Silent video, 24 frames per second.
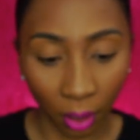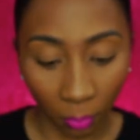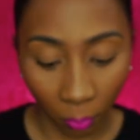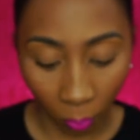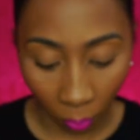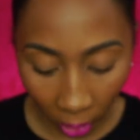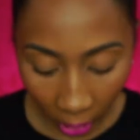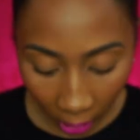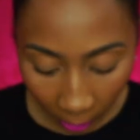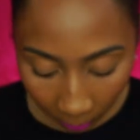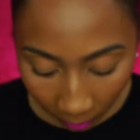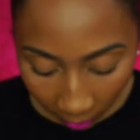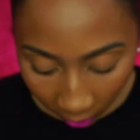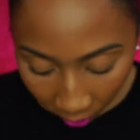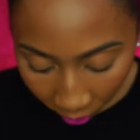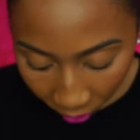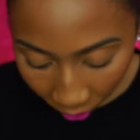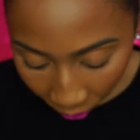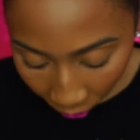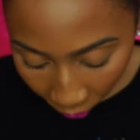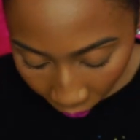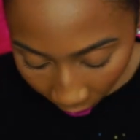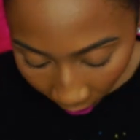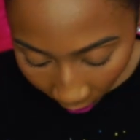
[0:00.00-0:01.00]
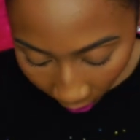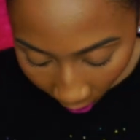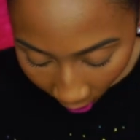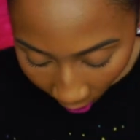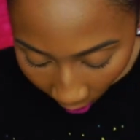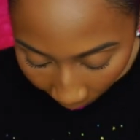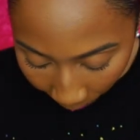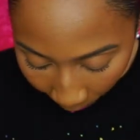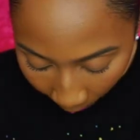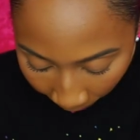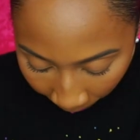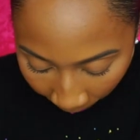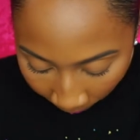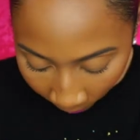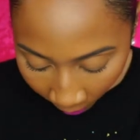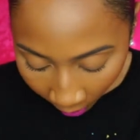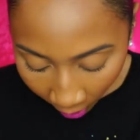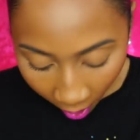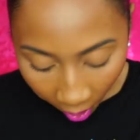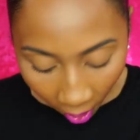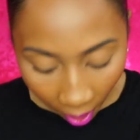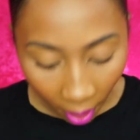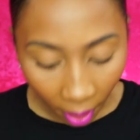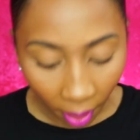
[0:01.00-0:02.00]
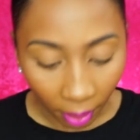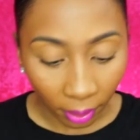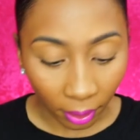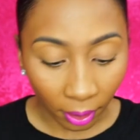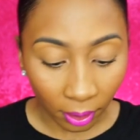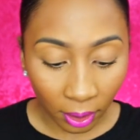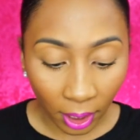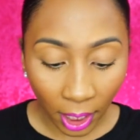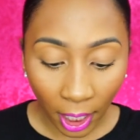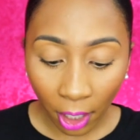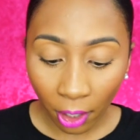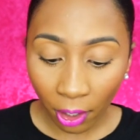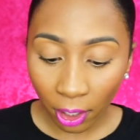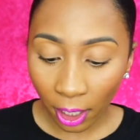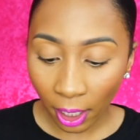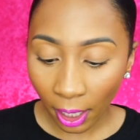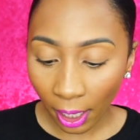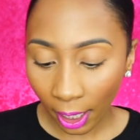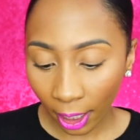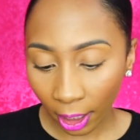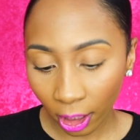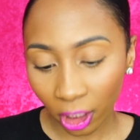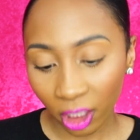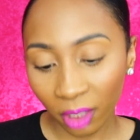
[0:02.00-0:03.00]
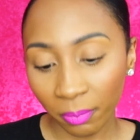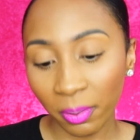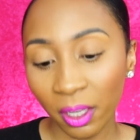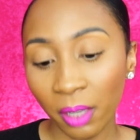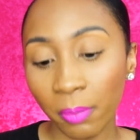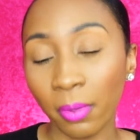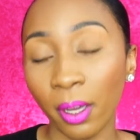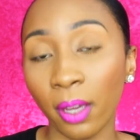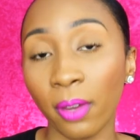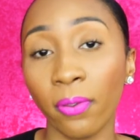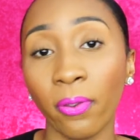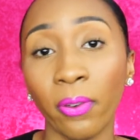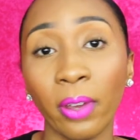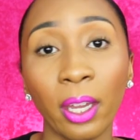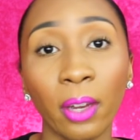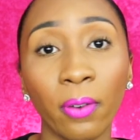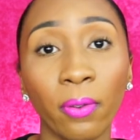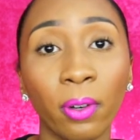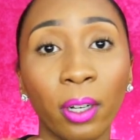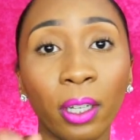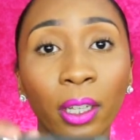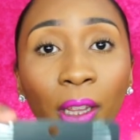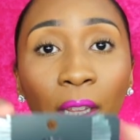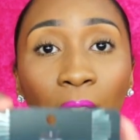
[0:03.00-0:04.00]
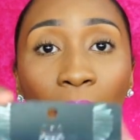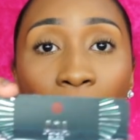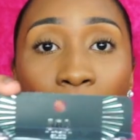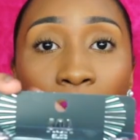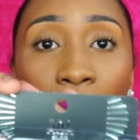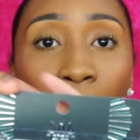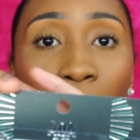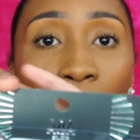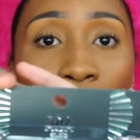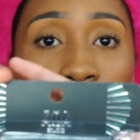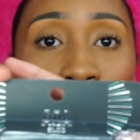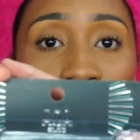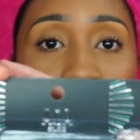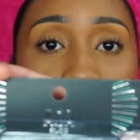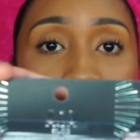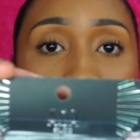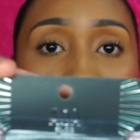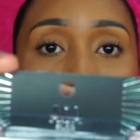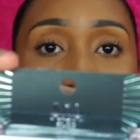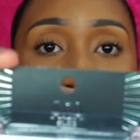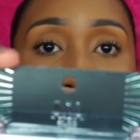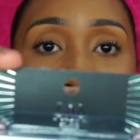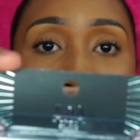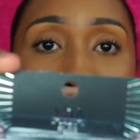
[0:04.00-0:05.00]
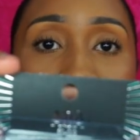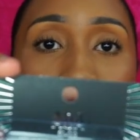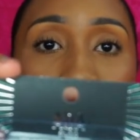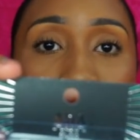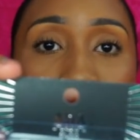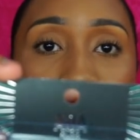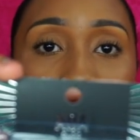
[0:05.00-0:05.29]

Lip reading: some Wispies to re-up. Natalia has to be my favorite lash, okay? Not